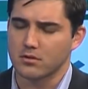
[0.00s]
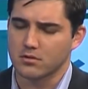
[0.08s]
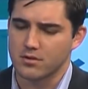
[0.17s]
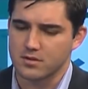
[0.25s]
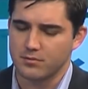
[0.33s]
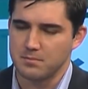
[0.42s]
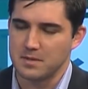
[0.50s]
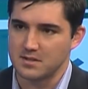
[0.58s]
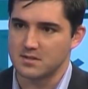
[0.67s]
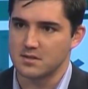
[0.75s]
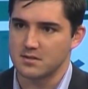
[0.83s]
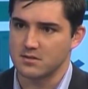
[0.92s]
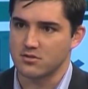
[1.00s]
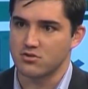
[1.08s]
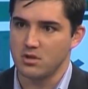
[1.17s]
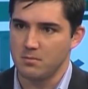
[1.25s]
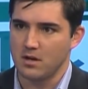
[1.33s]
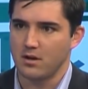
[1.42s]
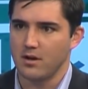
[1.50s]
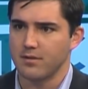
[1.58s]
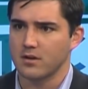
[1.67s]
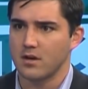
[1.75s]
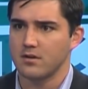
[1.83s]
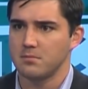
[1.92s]
cost of remittances is extremely high. The
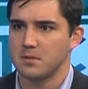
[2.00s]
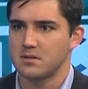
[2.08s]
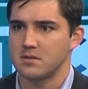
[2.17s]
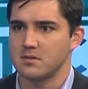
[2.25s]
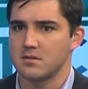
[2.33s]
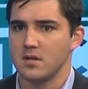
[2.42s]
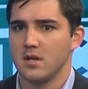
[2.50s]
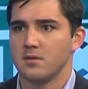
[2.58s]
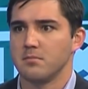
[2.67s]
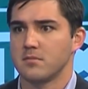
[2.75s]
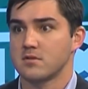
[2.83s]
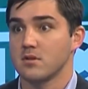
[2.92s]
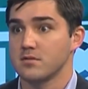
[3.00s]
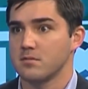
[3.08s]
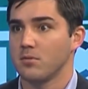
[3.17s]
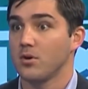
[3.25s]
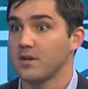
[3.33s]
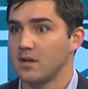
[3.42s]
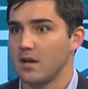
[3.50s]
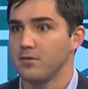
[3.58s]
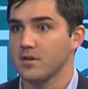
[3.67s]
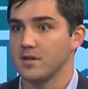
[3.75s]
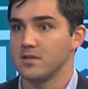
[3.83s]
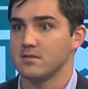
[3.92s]
current remittance, the size of the market in
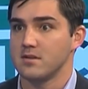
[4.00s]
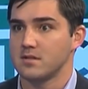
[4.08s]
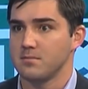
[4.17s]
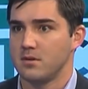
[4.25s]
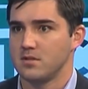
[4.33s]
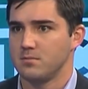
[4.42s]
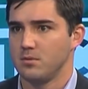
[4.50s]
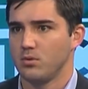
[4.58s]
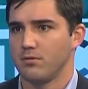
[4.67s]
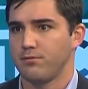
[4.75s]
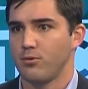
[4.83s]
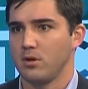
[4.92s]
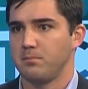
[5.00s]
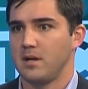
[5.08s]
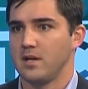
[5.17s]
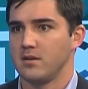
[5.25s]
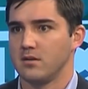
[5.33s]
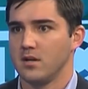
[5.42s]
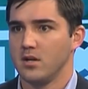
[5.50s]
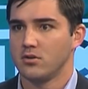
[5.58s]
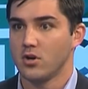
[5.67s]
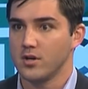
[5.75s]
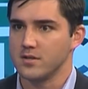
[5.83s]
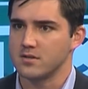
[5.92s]
Africa is estimated to be worth $40 billion.
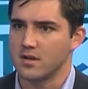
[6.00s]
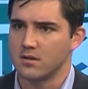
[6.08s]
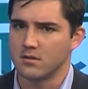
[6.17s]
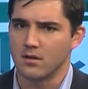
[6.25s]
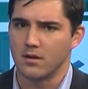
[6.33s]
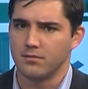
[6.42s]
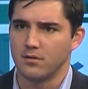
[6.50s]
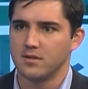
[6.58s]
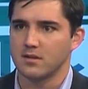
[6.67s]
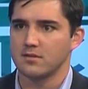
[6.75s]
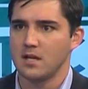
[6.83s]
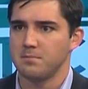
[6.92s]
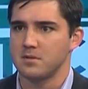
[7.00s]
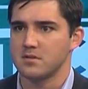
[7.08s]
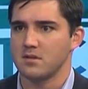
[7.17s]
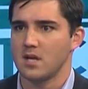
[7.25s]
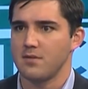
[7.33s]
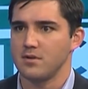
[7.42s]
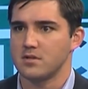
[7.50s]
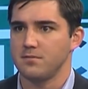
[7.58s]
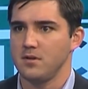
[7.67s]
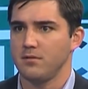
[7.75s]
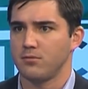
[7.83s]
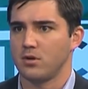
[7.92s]
And if you take 10% average
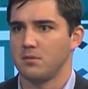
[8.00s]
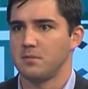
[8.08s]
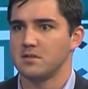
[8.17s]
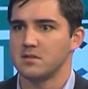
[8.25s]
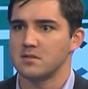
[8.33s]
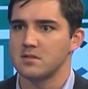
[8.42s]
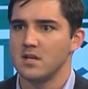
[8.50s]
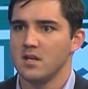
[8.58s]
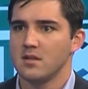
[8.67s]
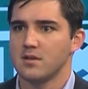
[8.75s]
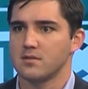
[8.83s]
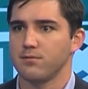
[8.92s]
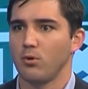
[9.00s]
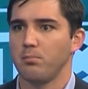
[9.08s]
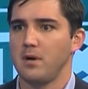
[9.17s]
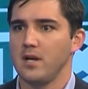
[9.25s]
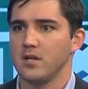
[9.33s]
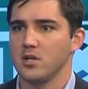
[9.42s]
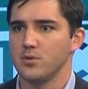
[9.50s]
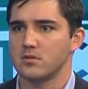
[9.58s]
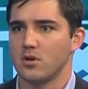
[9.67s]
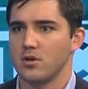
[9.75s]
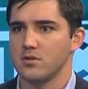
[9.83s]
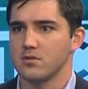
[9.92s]
fee for remittance, that's $4 billion US
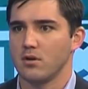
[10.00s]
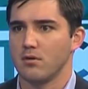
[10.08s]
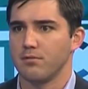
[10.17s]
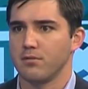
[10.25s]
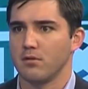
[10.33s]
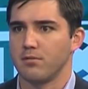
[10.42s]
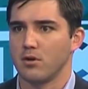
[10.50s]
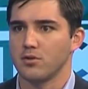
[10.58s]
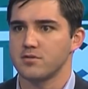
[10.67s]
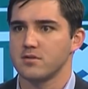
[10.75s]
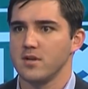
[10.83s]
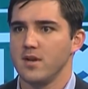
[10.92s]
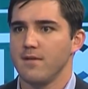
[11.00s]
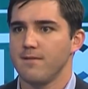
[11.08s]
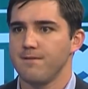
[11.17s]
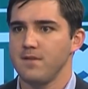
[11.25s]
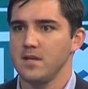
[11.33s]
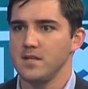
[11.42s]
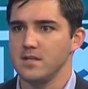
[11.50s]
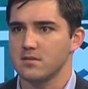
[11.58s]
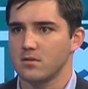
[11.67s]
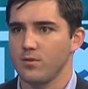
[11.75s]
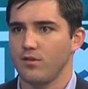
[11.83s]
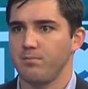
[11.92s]
dollars of lost fees
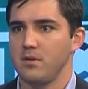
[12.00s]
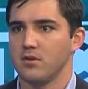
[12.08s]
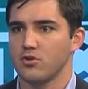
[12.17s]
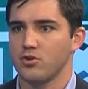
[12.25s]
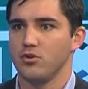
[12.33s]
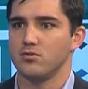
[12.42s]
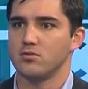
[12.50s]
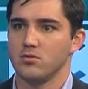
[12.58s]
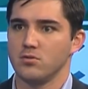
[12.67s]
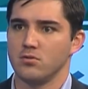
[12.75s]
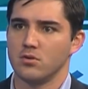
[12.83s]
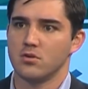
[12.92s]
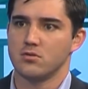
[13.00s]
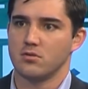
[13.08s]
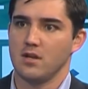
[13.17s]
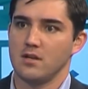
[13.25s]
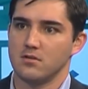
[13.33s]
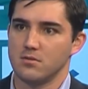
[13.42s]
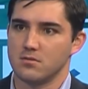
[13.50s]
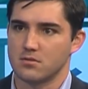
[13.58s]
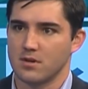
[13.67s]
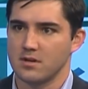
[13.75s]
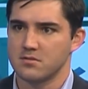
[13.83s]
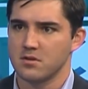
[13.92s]
that could have been accrued to the end users,
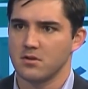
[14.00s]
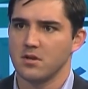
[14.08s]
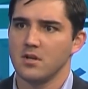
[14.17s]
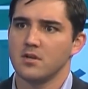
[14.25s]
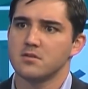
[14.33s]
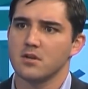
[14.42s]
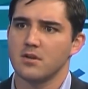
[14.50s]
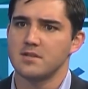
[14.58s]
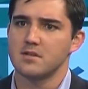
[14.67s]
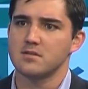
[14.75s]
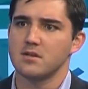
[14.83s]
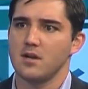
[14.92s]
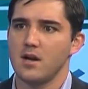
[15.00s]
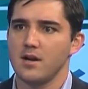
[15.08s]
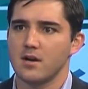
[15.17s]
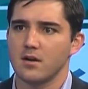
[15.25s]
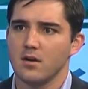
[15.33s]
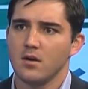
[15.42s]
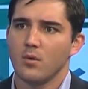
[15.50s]
right? So as I said earlier,